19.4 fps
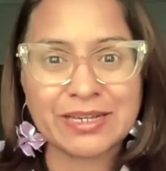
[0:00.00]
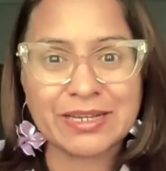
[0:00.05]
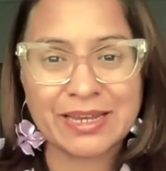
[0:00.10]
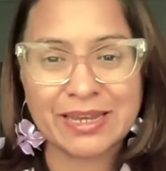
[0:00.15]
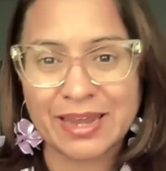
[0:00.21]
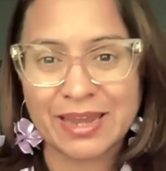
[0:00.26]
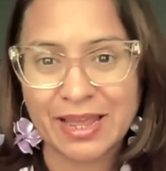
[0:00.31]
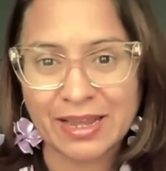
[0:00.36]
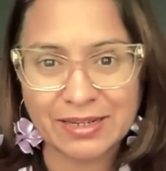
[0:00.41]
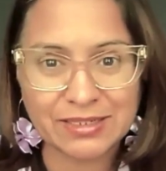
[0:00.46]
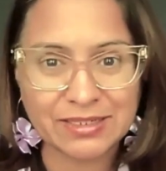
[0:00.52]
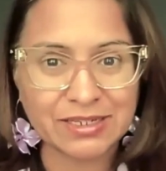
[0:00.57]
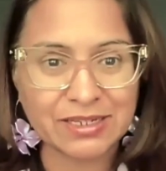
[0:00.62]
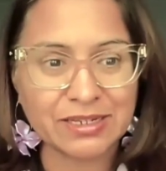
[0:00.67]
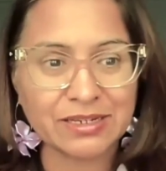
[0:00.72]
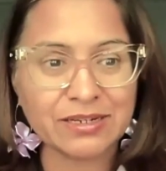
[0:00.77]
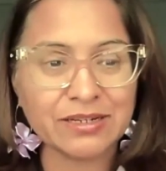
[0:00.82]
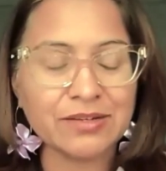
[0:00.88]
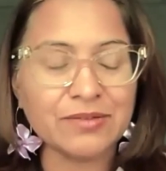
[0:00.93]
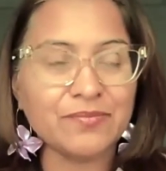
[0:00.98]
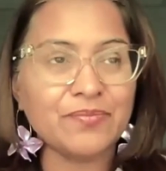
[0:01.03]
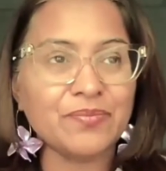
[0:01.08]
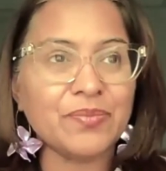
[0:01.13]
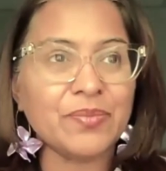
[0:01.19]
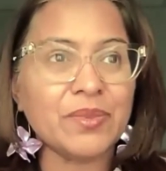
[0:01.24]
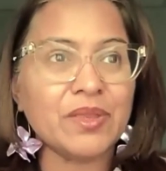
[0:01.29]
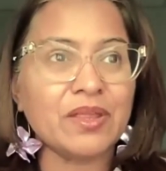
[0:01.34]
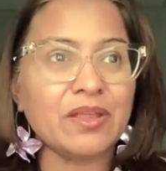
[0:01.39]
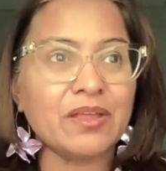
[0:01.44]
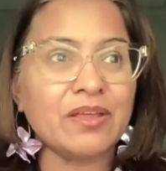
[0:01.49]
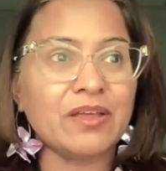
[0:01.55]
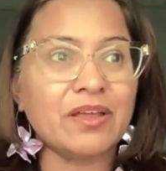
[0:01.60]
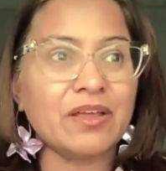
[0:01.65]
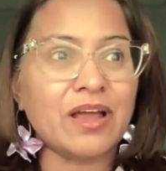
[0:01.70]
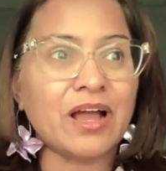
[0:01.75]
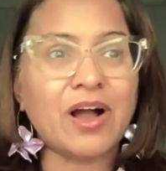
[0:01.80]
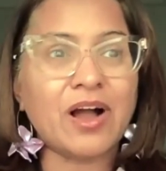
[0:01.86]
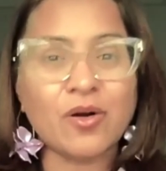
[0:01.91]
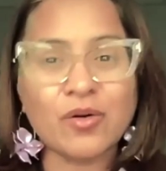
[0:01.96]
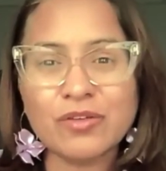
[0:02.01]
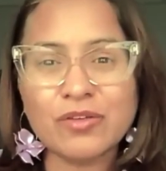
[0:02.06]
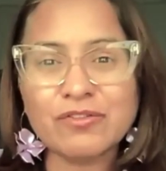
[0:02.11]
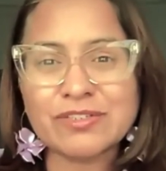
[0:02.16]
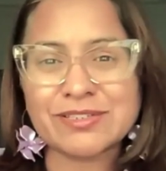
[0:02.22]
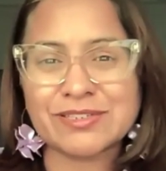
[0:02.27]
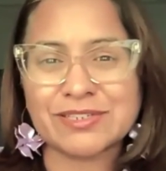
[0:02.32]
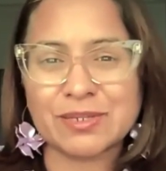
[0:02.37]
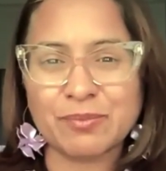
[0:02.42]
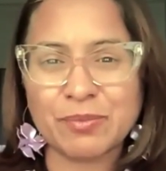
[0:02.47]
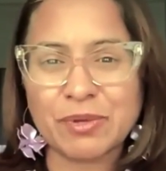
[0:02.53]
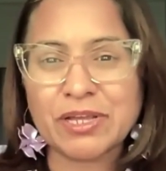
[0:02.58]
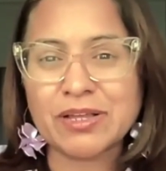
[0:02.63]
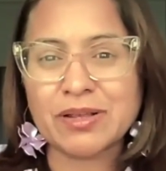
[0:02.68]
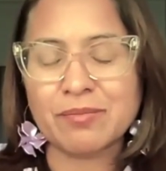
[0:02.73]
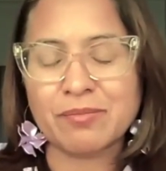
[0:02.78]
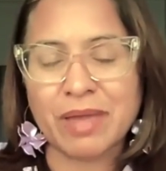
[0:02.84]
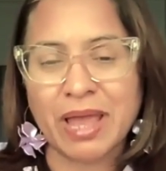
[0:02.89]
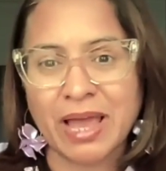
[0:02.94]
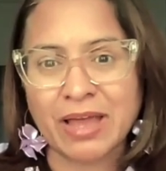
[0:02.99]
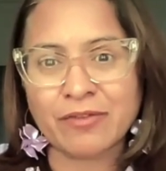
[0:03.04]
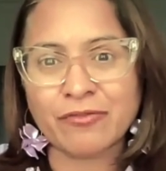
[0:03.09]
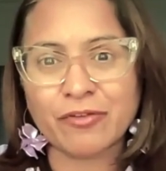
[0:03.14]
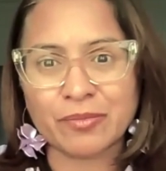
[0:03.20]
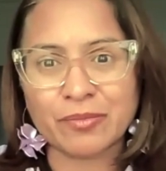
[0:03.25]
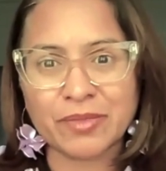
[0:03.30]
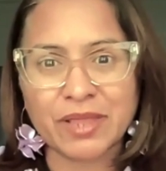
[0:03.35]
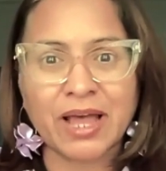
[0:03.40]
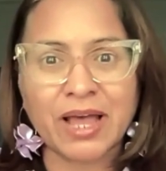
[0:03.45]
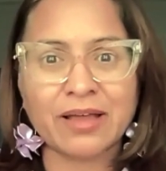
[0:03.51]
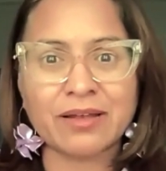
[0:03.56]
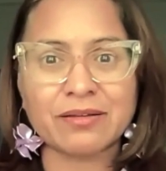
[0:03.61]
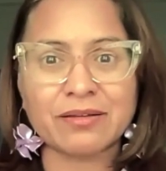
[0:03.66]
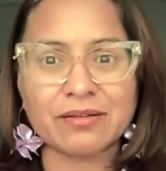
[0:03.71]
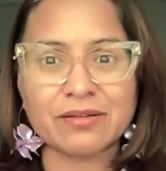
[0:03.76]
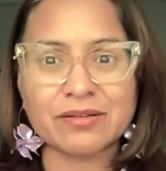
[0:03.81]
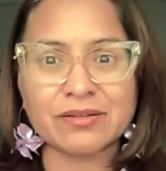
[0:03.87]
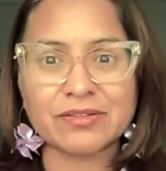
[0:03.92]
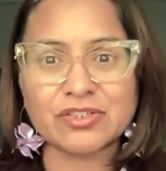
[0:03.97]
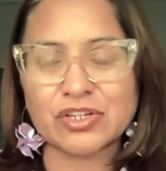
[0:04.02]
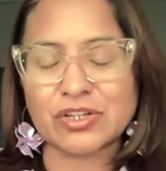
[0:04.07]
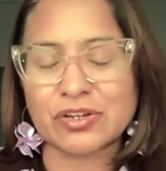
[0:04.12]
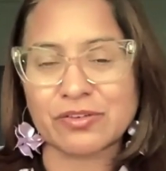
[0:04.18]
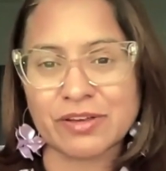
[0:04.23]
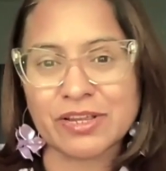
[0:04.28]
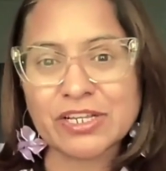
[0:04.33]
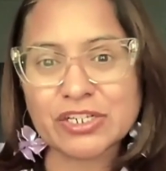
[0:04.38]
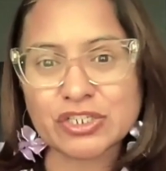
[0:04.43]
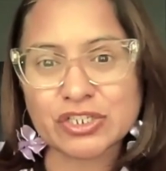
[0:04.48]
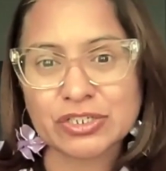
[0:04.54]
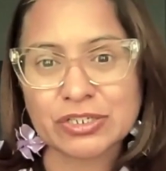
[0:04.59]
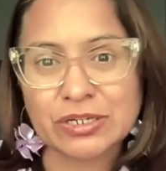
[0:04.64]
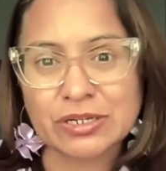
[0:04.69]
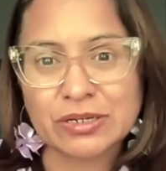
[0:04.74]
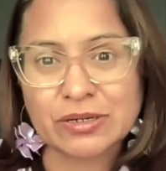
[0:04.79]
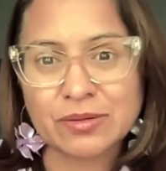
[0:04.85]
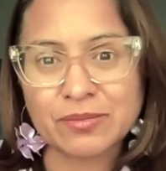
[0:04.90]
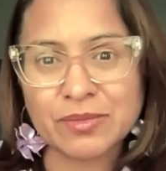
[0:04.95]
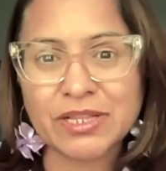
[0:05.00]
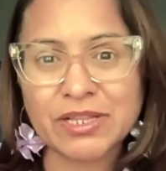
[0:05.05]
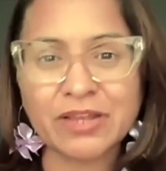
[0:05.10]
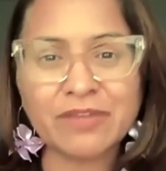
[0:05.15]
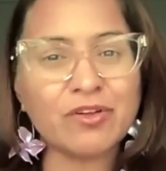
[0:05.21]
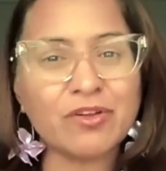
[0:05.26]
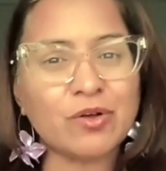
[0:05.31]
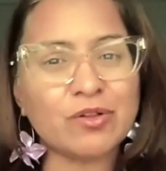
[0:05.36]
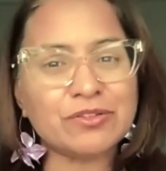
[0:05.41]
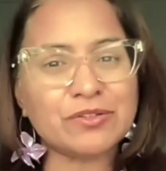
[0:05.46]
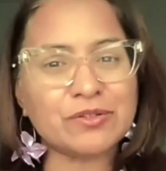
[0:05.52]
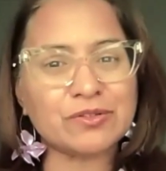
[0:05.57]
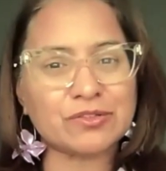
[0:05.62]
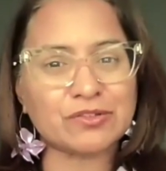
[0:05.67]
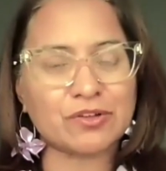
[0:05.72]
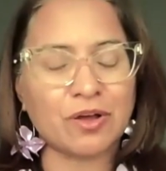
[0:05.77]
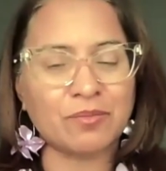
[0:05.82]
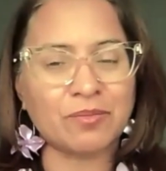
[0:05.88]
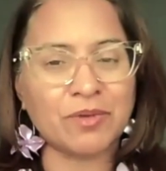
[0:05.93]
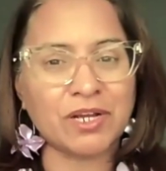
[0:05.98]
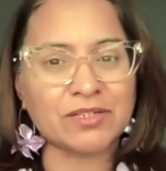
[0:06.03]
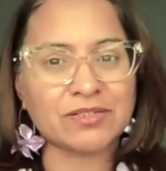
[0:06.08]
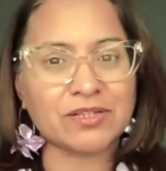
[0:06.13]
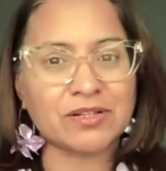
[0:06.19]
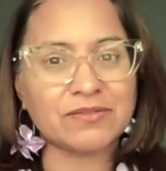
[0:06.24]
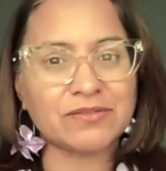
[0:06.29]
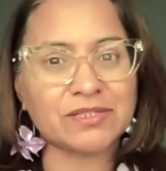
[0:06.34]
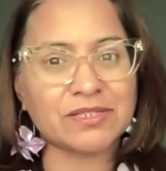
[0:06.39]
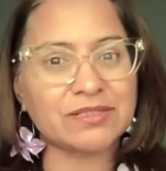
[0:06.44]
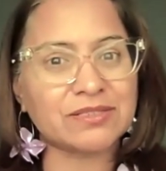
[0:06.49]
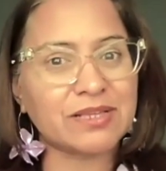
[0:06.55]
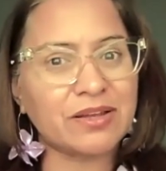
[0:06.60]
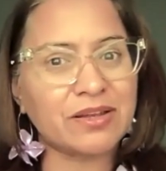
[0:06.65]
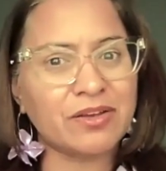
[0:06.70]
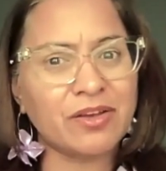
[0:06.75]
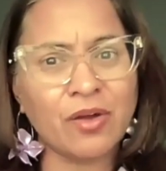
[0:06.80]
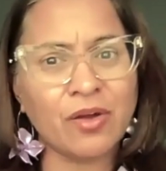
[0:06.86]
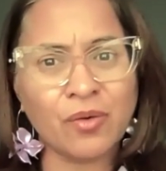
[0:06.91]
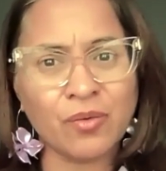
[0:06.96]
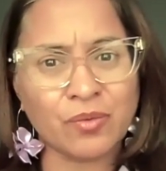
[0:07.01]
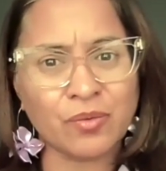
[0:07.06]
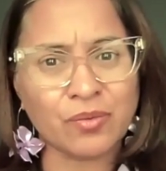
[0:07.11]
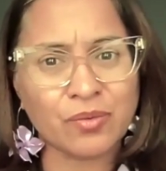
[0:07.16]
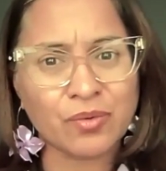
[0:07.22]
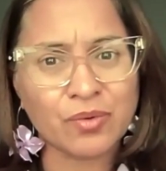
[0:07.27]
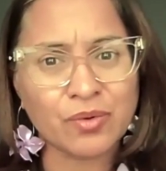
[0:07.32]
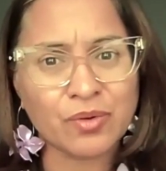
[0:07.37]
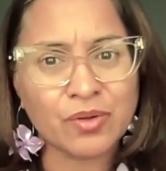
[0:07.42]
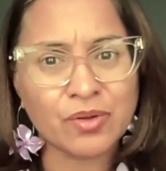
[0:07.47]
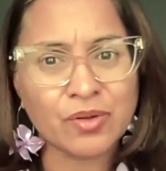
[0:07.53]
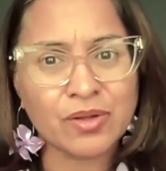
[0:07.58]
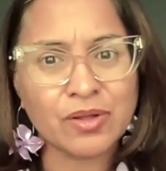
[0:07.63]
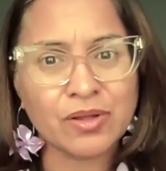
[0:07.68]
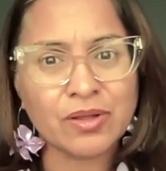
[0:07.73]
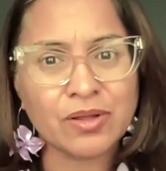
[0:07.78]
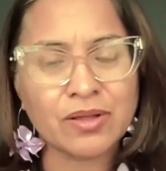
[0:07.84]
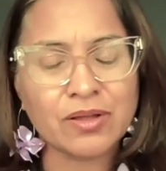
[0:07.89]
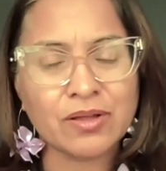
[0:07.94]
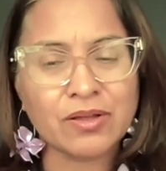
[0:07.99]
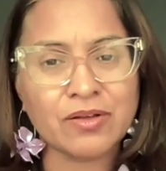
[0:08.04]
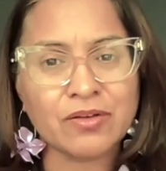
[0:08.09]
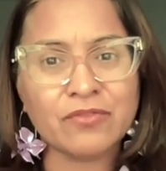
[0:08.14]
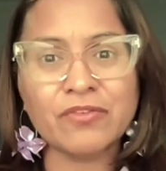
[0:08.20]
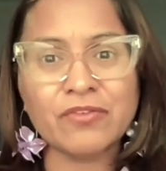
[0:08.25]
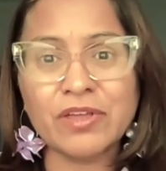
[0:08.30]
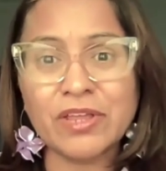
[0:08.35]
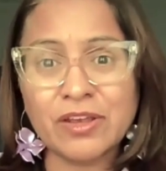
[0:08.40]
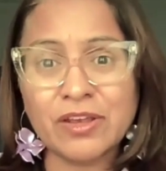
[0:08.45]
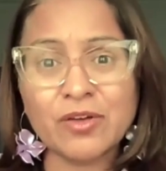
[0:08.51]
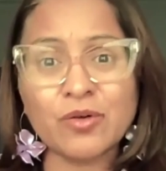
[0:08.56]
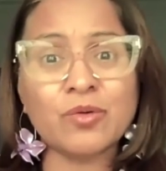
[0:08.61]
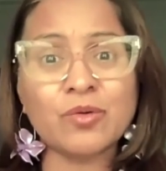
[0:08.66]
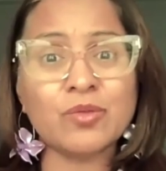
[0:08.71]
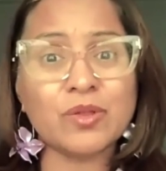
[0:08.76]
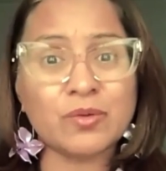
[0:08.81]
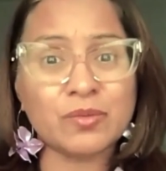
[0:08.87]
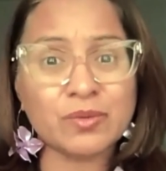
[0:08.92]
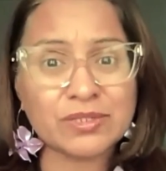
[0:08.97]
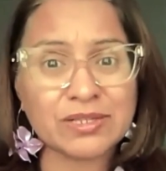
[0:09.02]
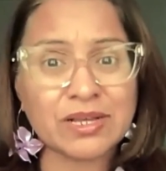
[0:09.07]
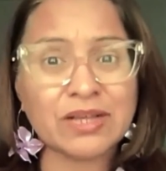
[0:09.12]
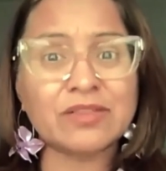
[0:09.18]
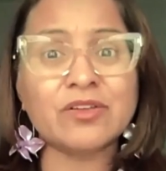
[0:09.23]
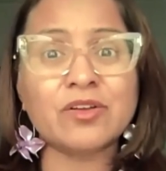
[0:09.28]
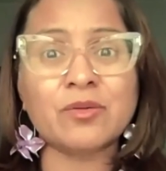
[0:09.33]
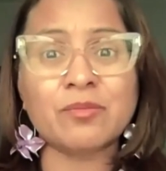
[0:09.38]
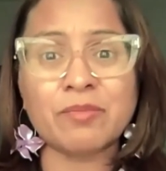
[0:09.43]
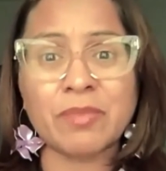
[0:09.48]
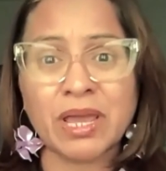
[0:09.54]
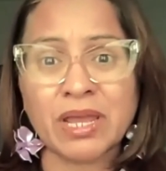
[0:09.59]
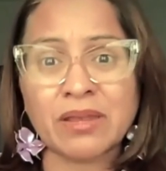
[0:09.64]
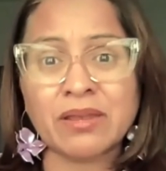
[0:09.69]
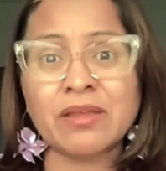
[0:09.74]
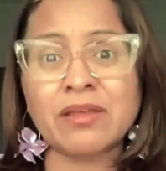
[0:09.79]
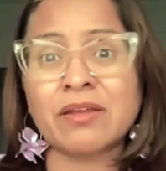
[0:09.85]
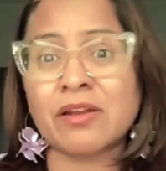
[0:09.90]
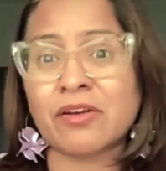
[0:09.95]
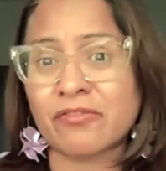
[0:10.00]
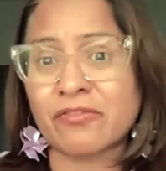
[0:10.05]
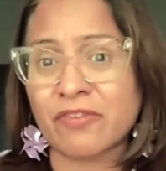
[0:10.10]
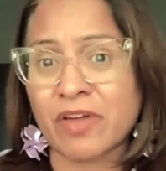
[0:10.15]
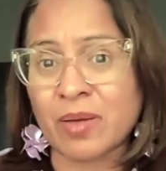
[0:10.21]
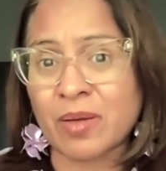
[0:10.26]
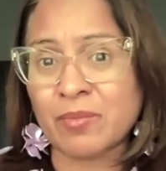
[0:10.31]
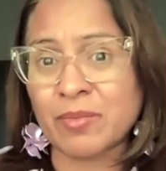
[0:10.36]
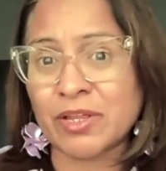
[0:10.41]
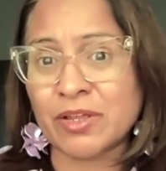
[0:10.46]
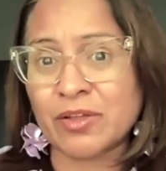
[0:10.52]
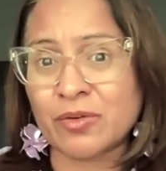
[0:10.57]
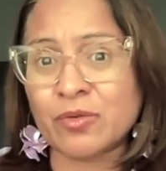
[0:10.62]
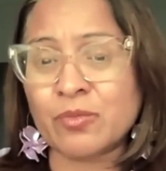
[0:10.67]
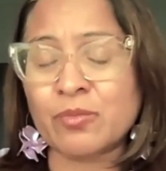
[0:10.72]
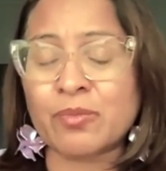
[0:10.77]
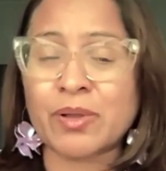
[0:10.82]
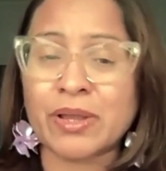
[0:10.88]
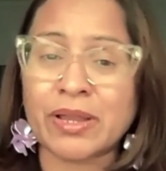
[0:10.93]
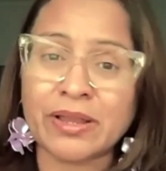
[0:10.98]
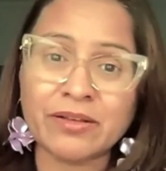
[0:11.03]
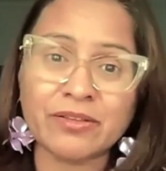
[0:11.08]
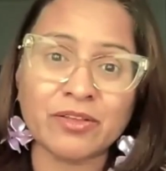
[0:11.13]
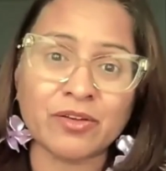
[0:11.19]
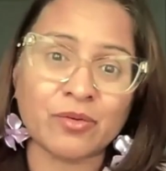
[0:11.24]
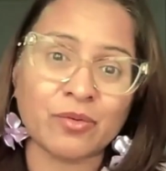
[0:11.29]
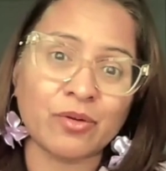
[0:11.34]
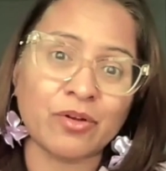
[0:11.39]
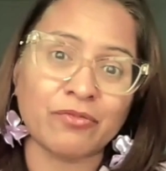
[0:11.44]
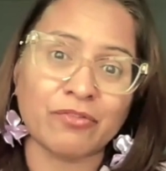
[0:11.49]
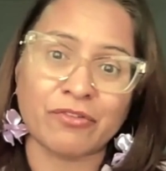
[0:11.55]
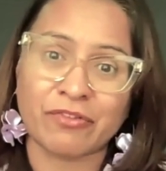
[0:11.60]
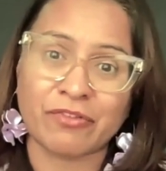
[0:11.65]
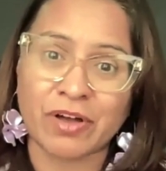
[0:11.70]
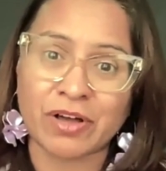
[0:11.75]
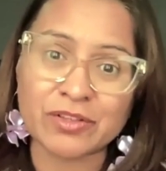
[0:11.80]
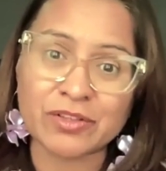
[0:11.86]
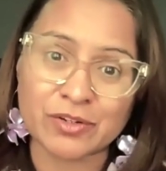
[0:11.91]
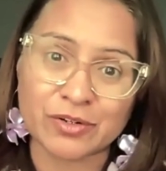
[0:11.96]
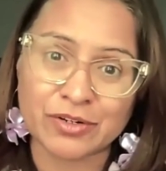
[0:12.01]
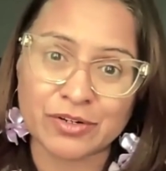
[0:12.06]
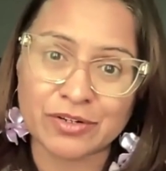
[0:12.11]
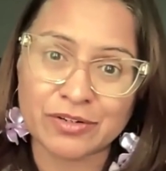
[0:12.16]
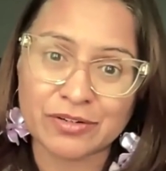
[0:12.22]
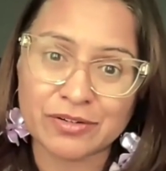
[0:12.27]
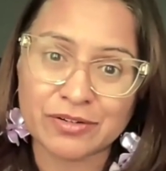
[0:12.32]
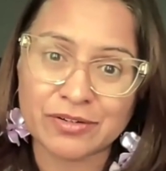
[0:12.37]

connected, how he was a typical man from that generation. But then we also stopped ourselves and said, no, we know there was other men in our family who played the role of a father,